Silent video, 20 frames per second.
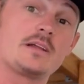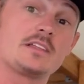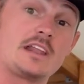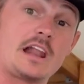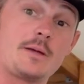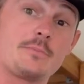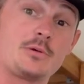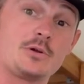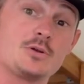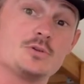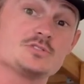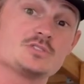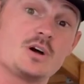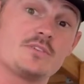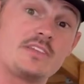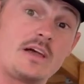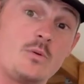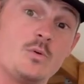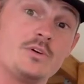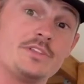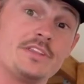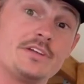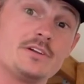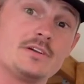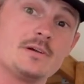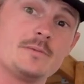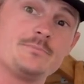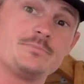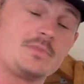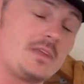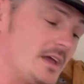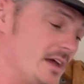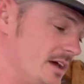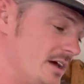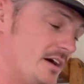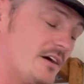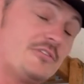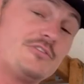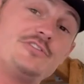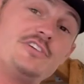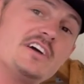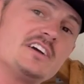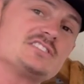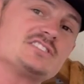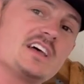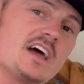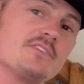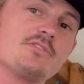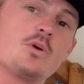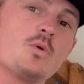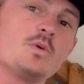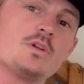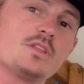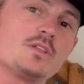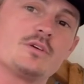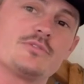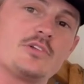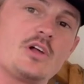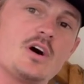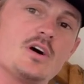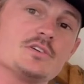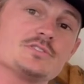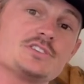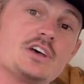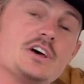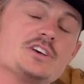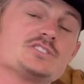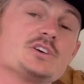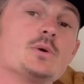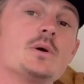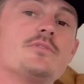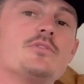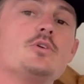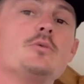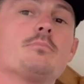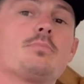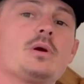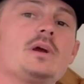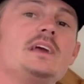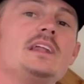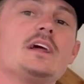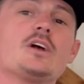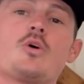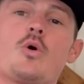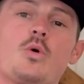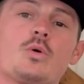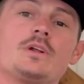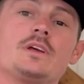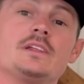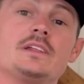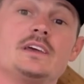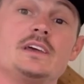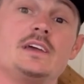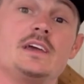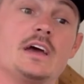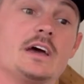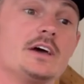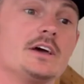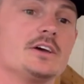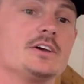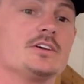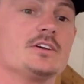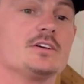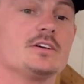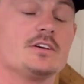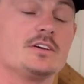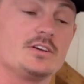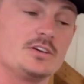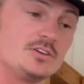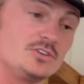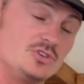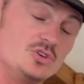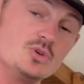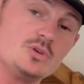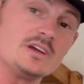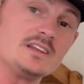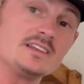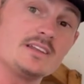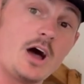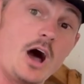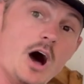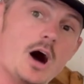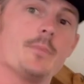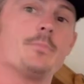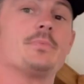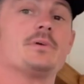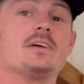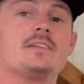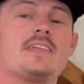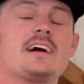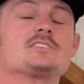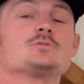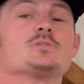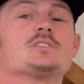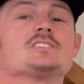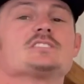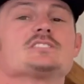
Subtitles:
that I produced off that one litter, fixed every one of their flaws. So if you breed accordingly, you can that's what this